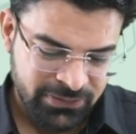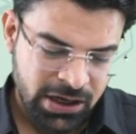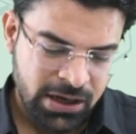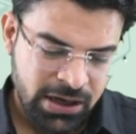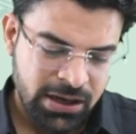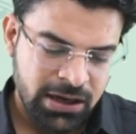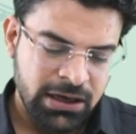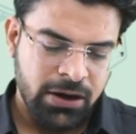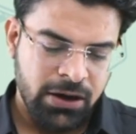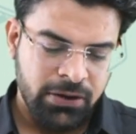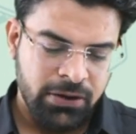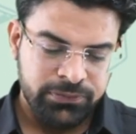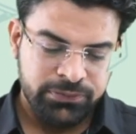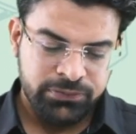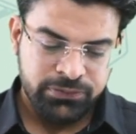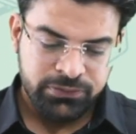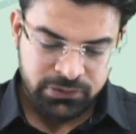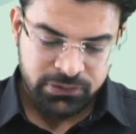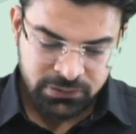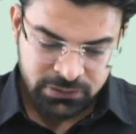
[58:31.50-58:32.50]
Now,
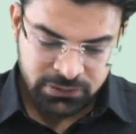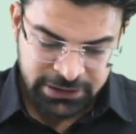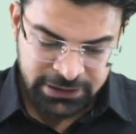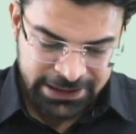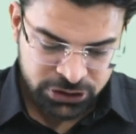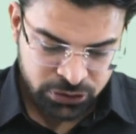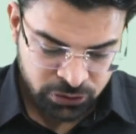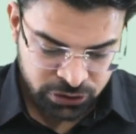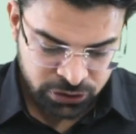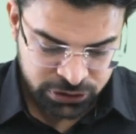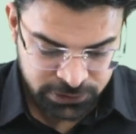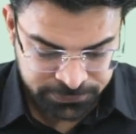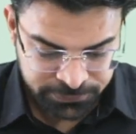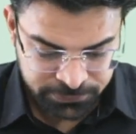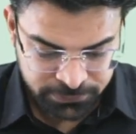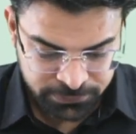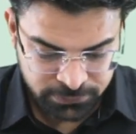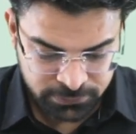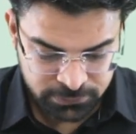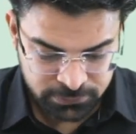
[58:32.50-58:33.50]
next question.
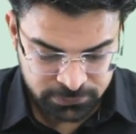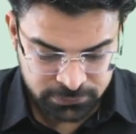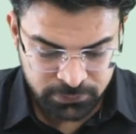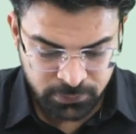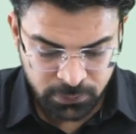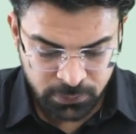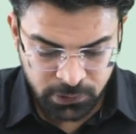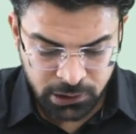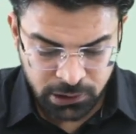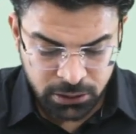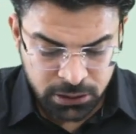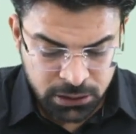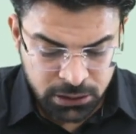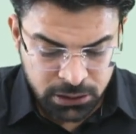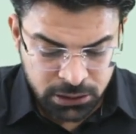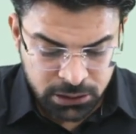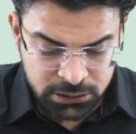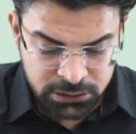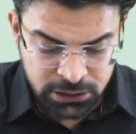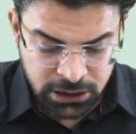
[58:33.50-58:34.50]

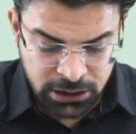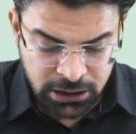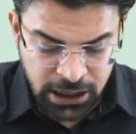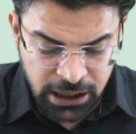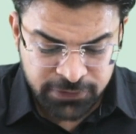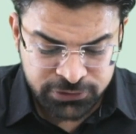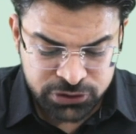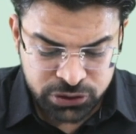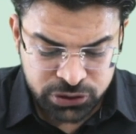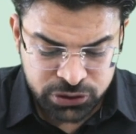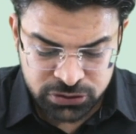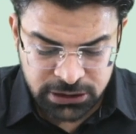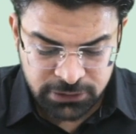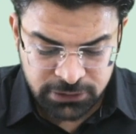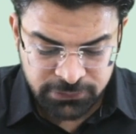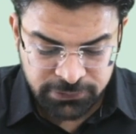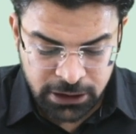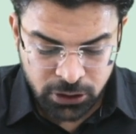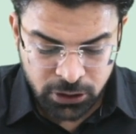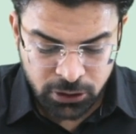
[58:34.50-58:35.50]
The graph shows the
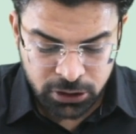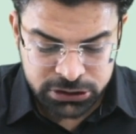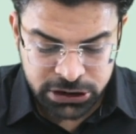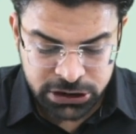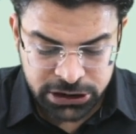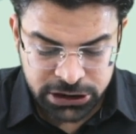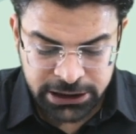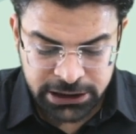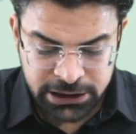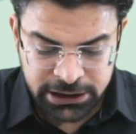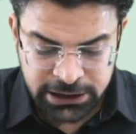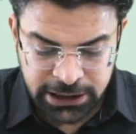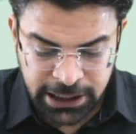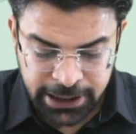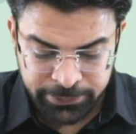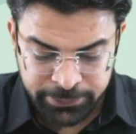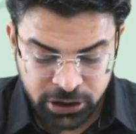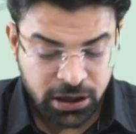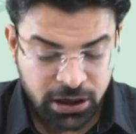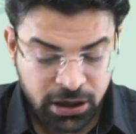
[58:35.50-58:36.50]
velocity time
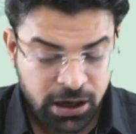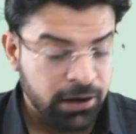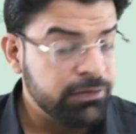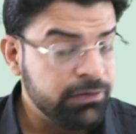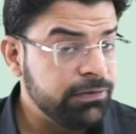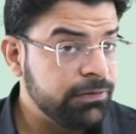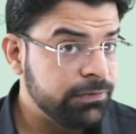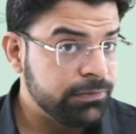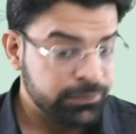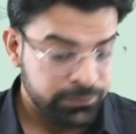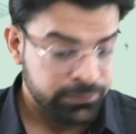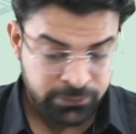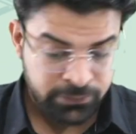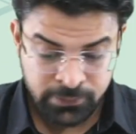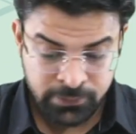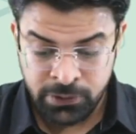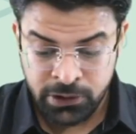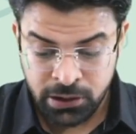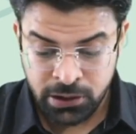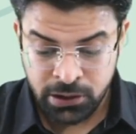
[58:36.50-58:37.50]
graph
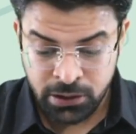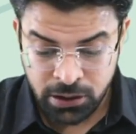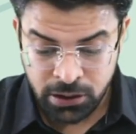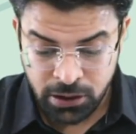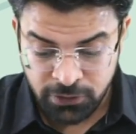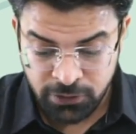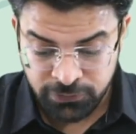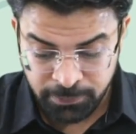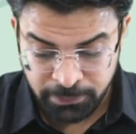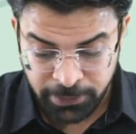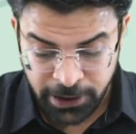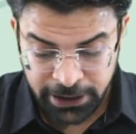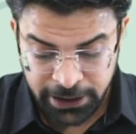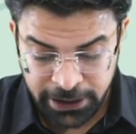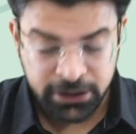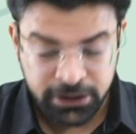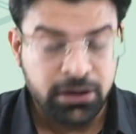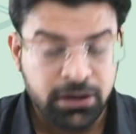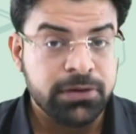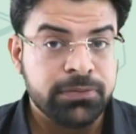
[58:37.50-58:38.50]
of a
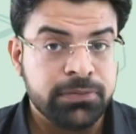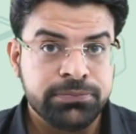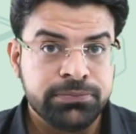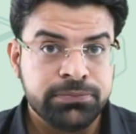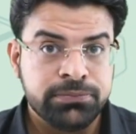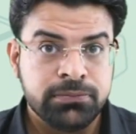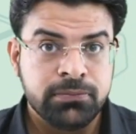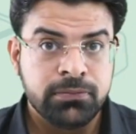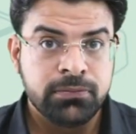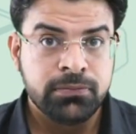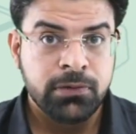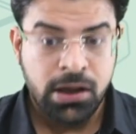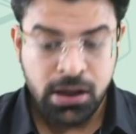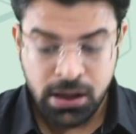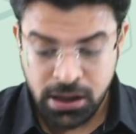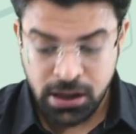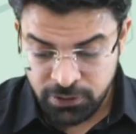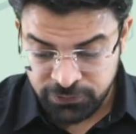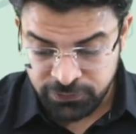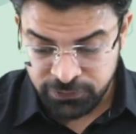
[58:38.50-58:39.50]
particle.
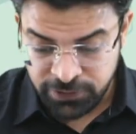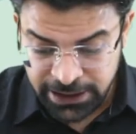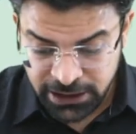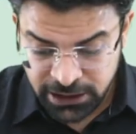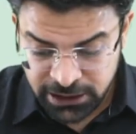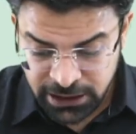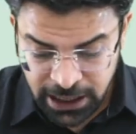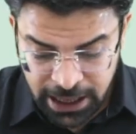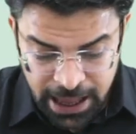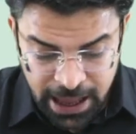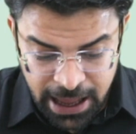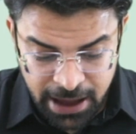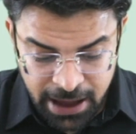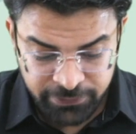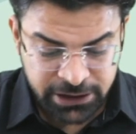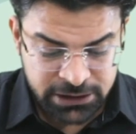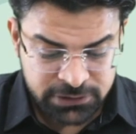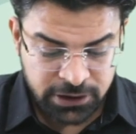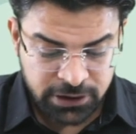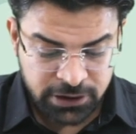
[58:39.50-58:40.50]
Find the average
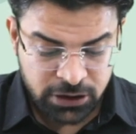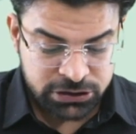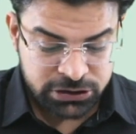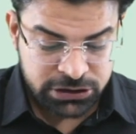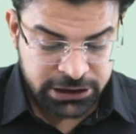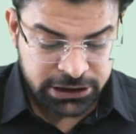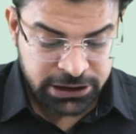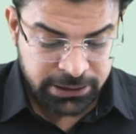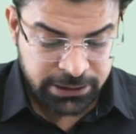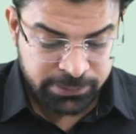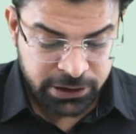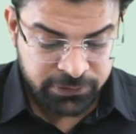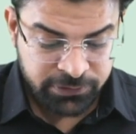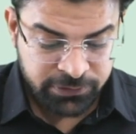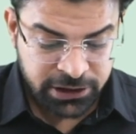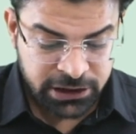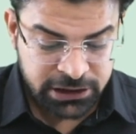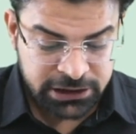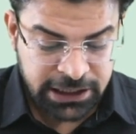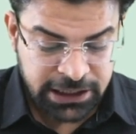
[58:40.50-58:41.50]
velocity between
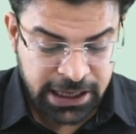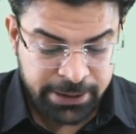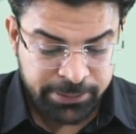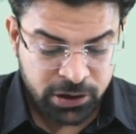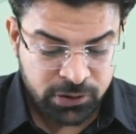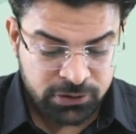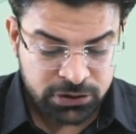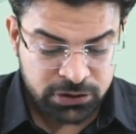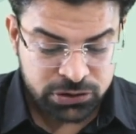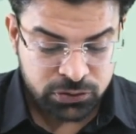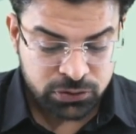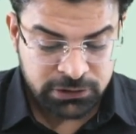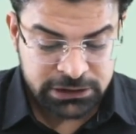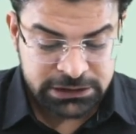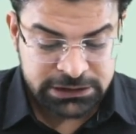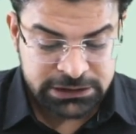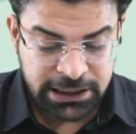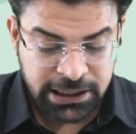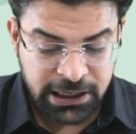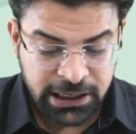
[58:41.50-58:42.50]
time equals to 1
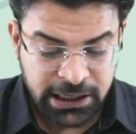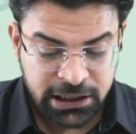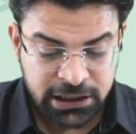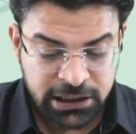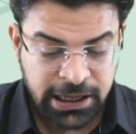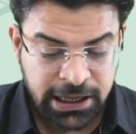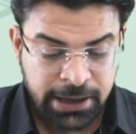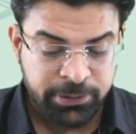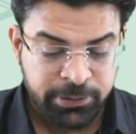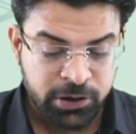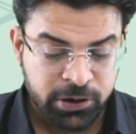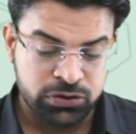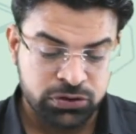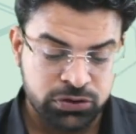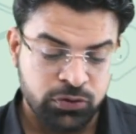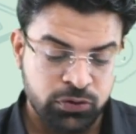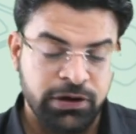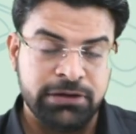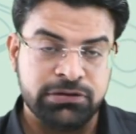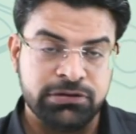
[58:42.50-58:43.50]
second and time equals to
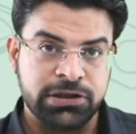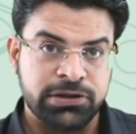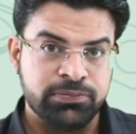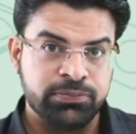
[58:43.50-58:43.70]
5 seconds.